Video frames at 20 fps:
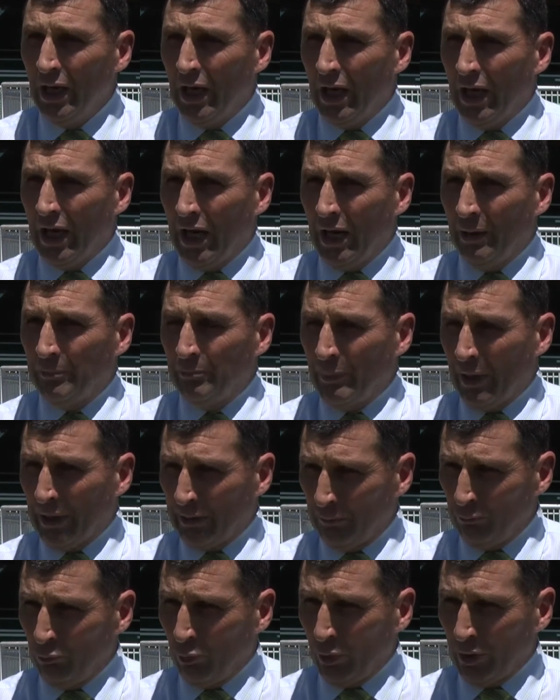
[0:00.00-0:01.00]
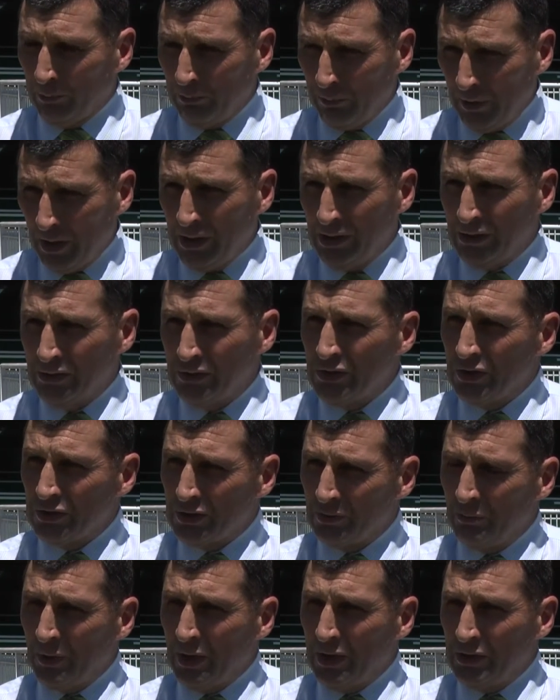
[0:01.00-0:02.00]
but what it means is
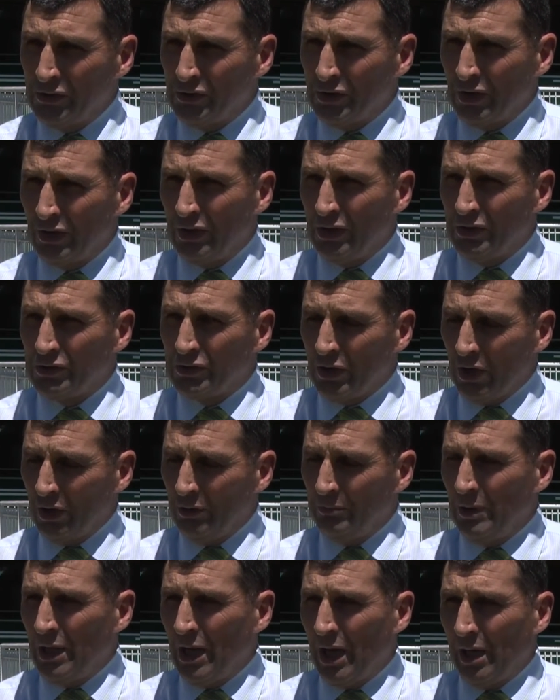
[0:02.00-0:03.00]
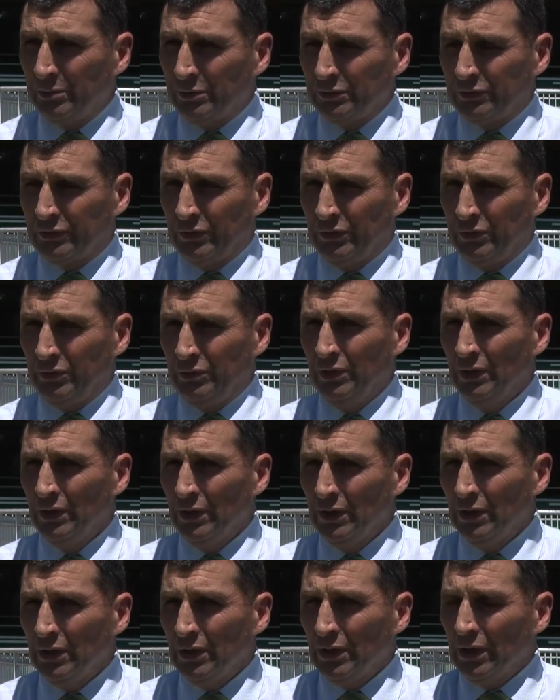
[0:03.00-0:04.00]
that it's going to be able to
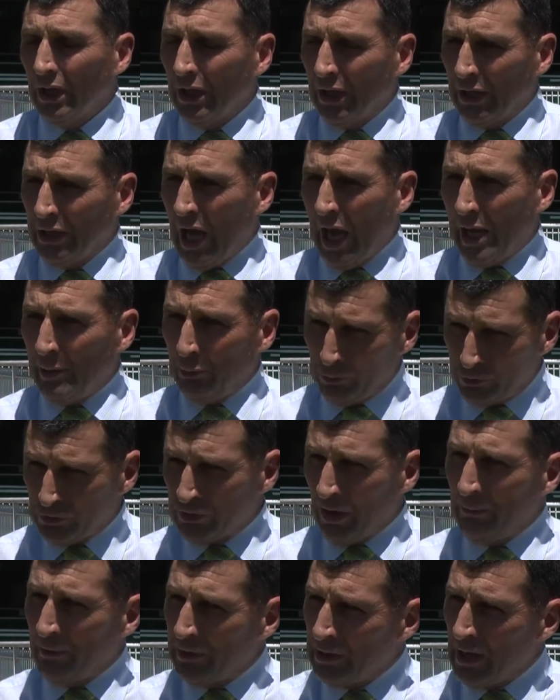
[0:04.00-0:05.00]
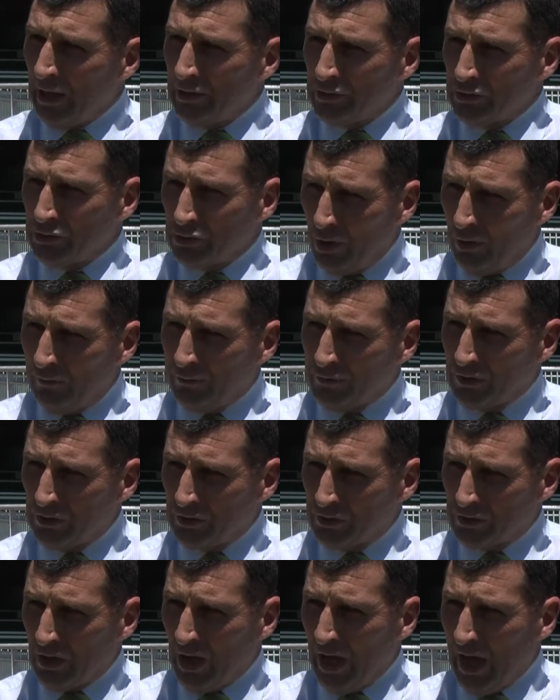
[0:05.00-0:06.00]
enable some of the other
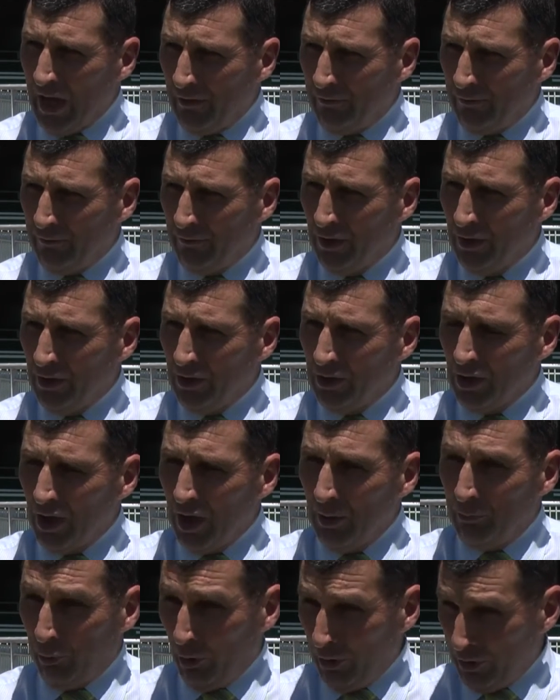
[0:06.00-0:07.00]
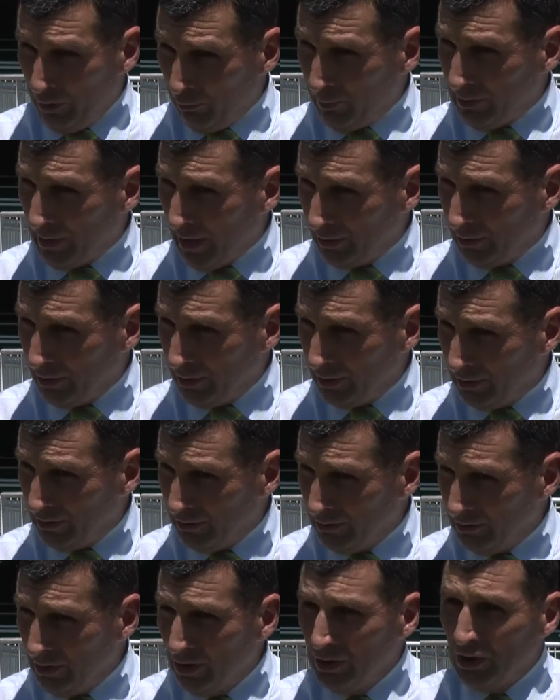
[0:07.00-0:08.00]
surfaces to have a breather when they need
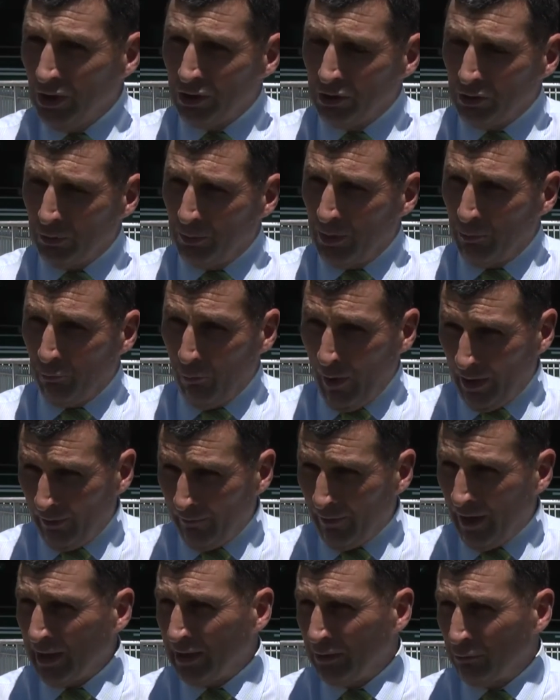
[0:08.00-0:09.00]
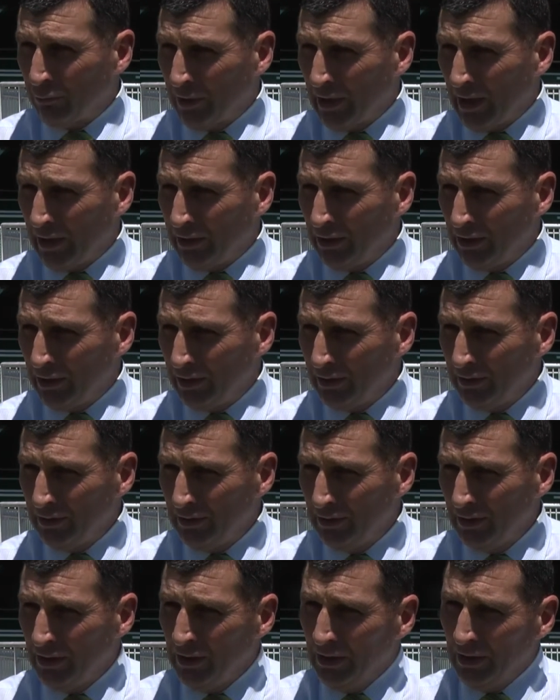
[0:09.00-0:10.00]
it, to be renovated when they need it,
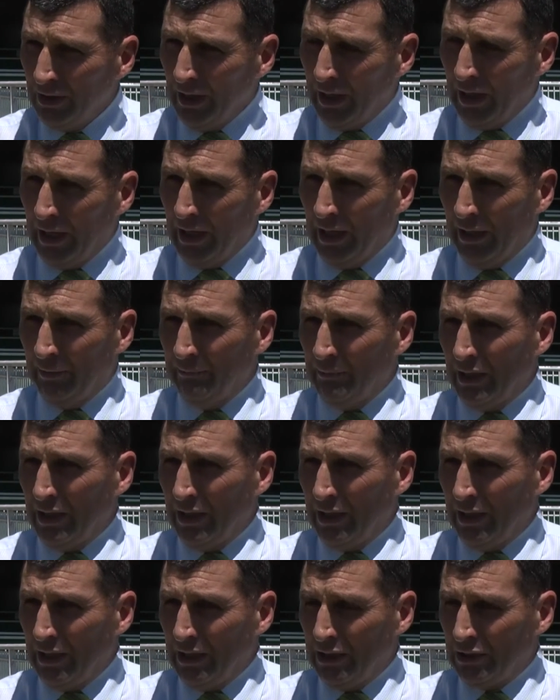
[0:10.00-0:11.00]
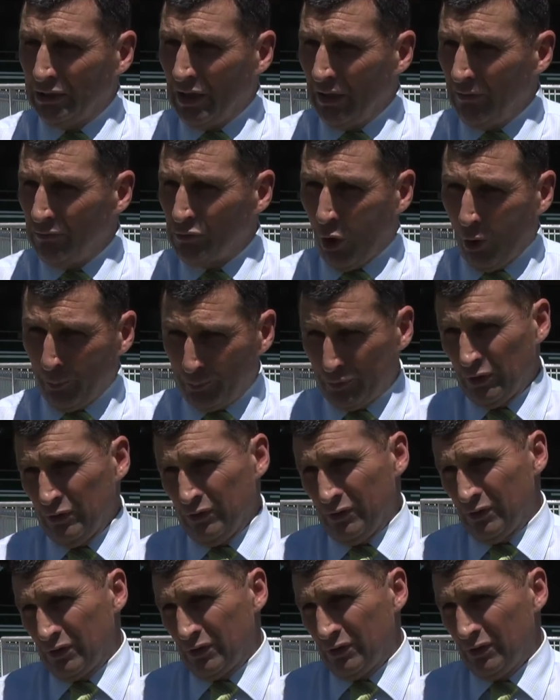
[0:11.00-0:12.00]
and it gives
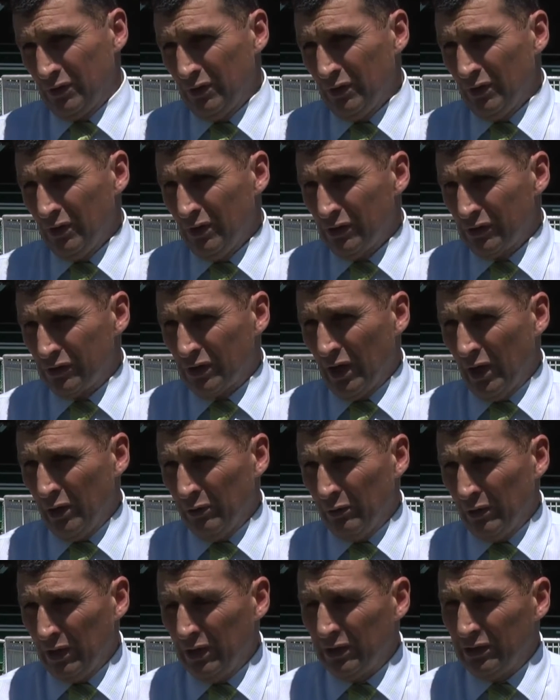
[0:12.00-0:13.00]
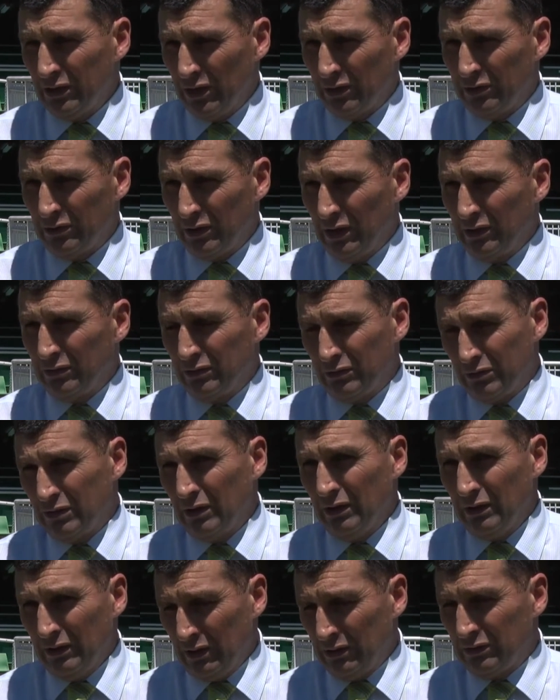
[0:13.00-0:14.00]
options. So
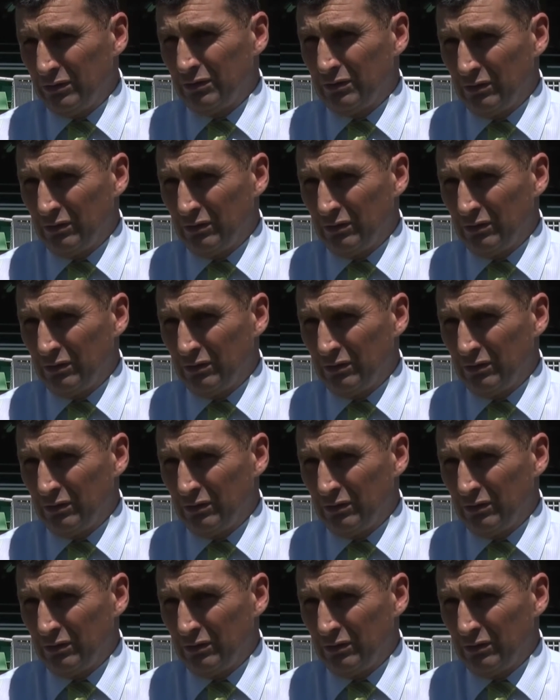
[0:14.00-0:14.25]
it